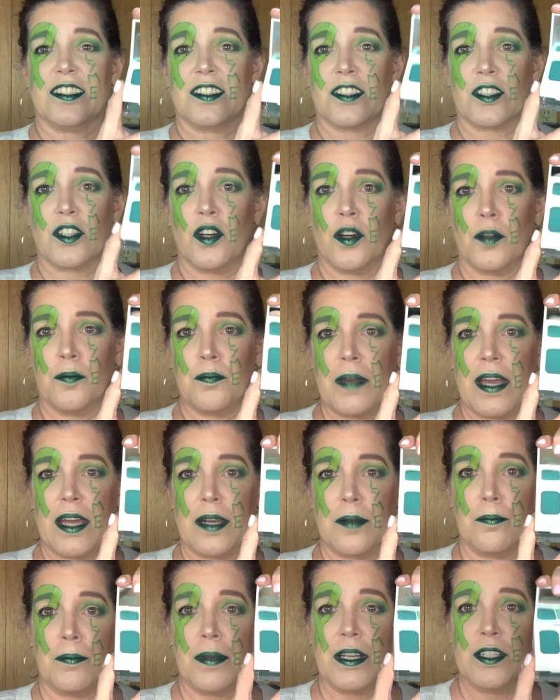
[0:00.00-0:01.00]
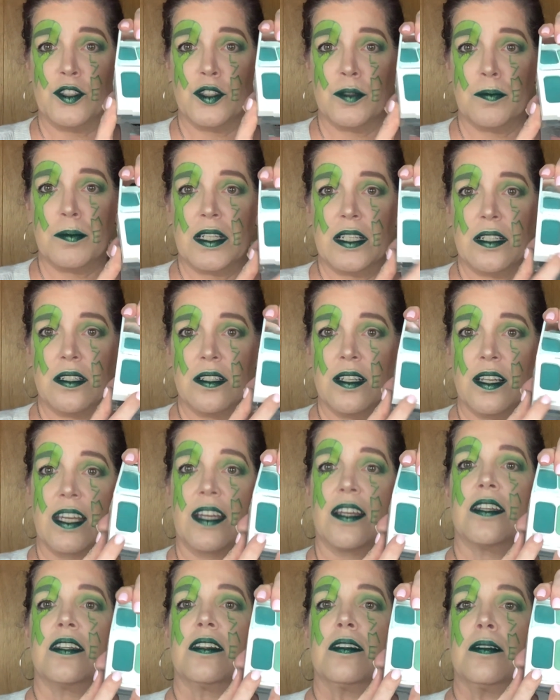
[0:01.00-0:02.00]
is called Madame Benjamin
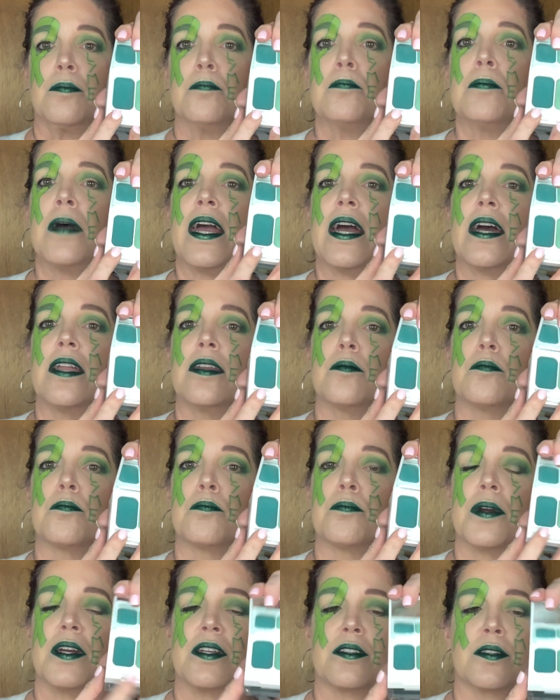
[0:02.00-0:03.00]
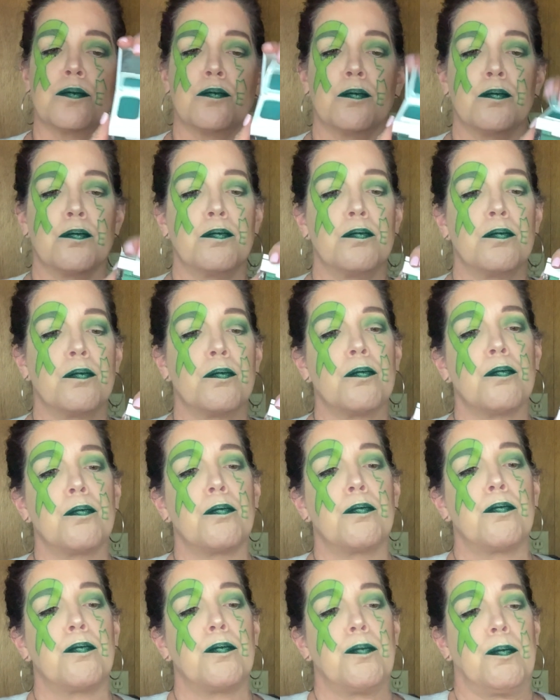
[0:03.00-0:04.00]
and matte pressed
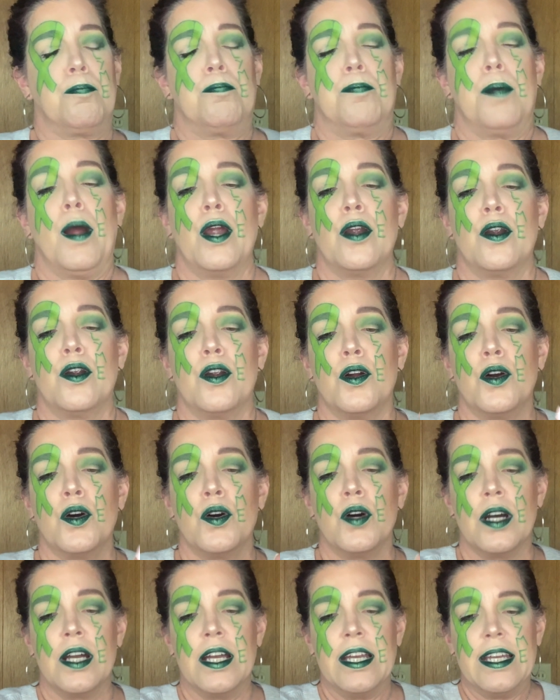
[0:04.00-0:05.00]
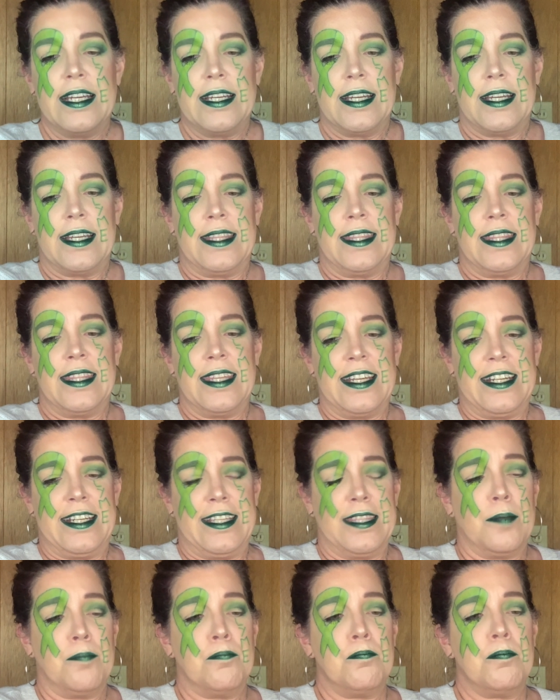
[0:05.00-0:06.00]
pearl. And then in
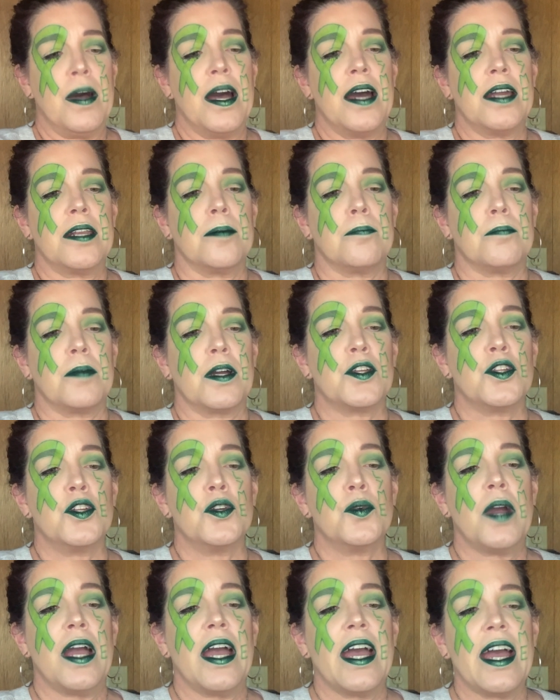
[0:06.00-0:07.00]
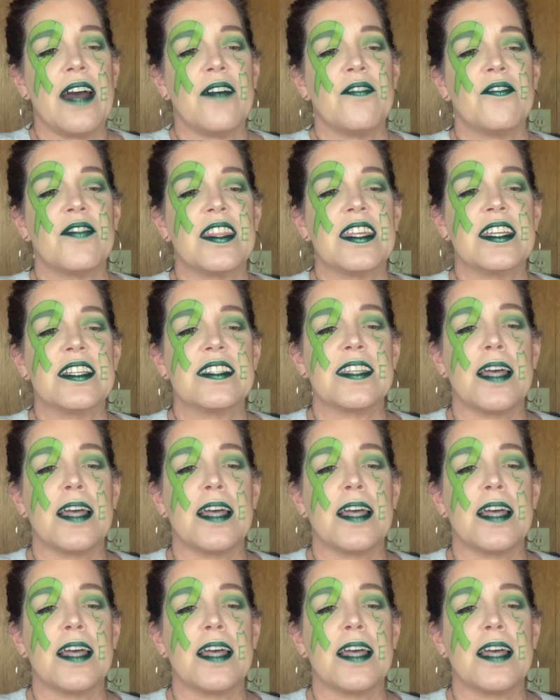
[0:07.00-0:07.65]
the bottom, you have these